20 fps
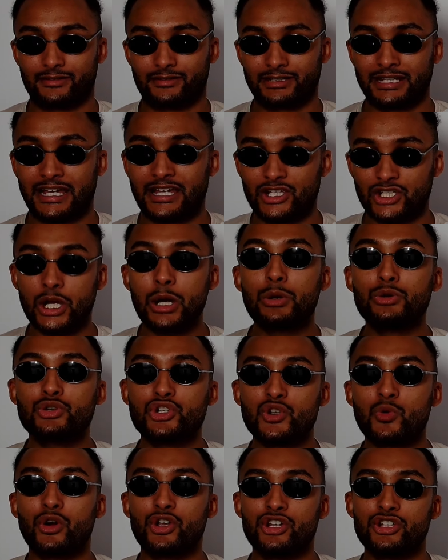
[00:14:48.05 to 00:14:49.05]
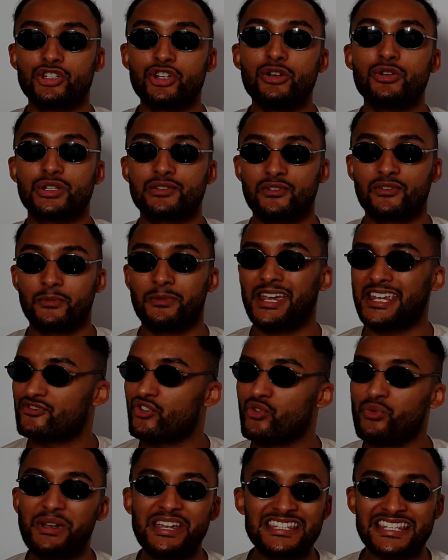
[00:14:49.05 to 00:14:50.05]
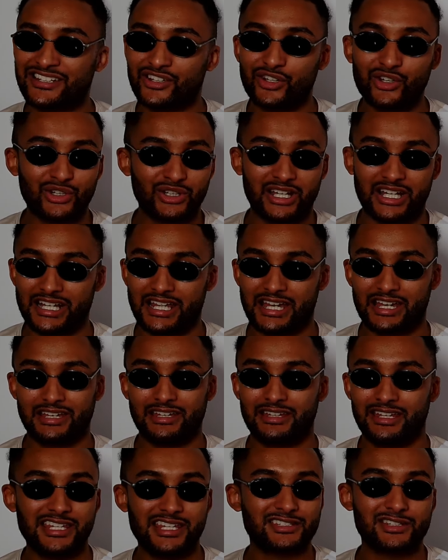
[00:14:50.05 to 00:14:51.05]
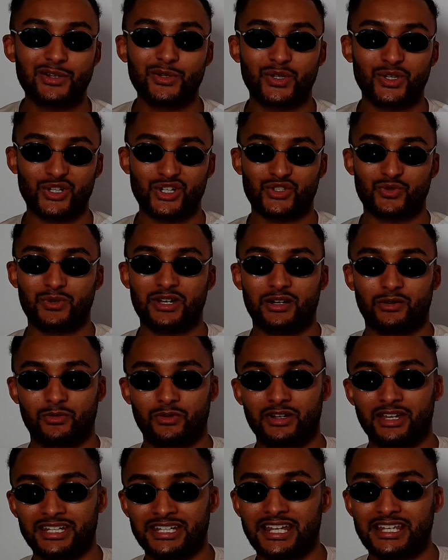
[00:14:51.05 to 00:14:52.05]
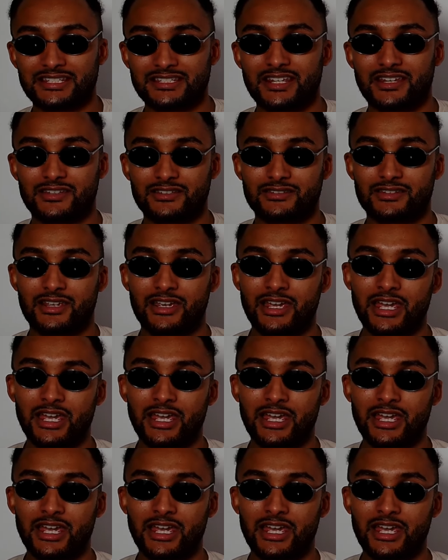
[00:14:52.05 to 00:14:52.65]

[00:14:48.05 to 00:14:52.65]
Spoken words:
That shows you what you do to Ruiz. Ruiz ain't good like that. He's no good as well, in that sense.